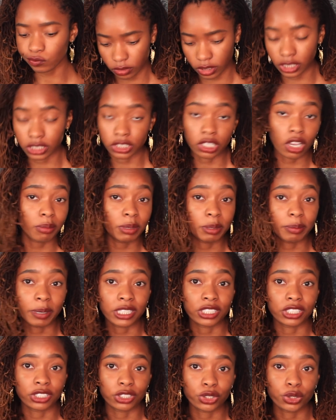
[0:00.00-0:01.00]
and it taught me
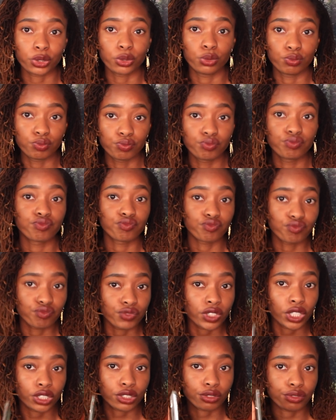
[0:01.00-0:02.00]
patience too.
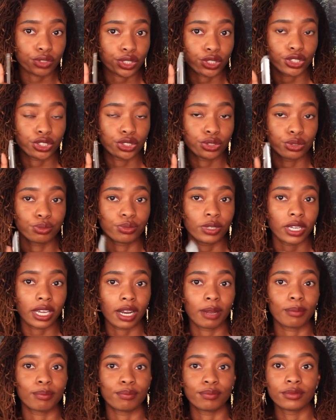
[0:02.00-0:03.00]
That's a virtue
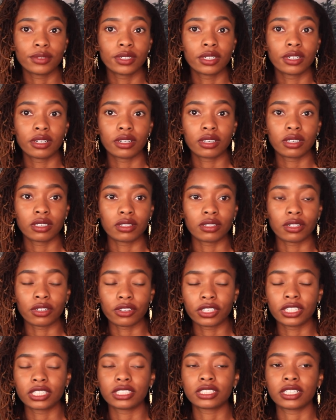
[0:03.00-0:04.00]
that I'm
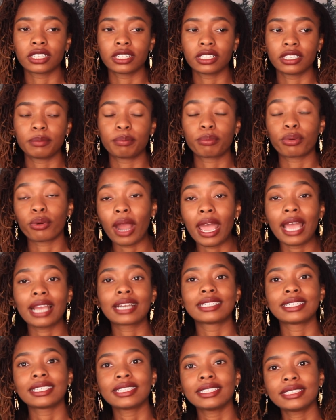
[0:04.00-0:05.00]
learning to
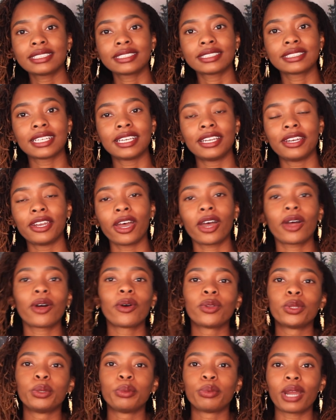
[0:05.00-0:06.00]
practice, and
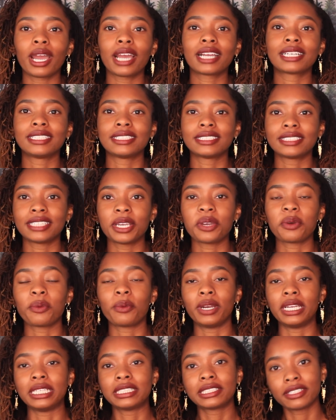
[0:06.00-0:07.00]
not only practice it
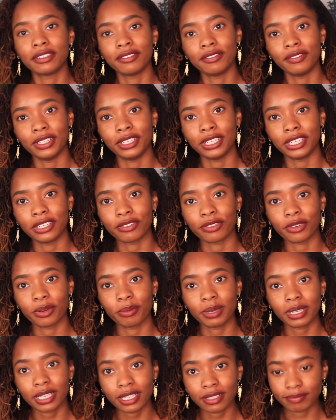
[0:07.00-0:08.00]
when it's convenient
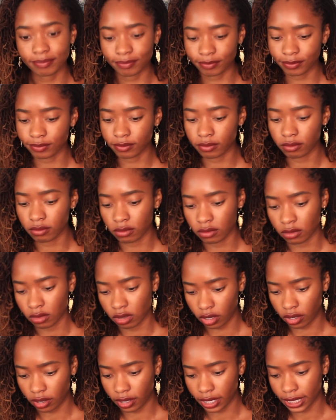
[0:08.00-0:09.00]
for me.
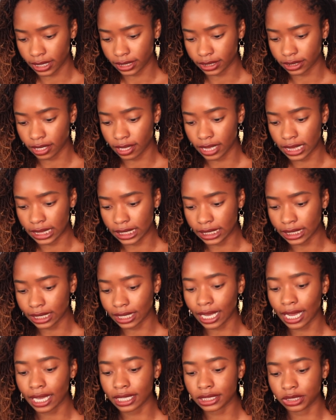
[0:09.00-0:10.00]
And the
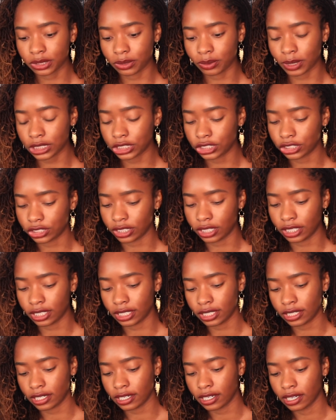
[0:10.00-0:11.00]
last
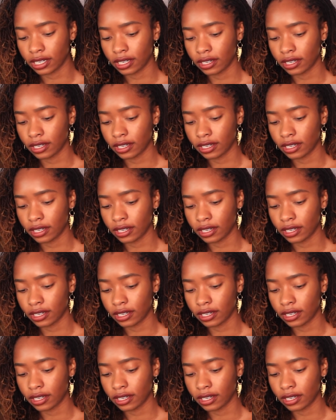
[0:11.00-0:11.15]
question,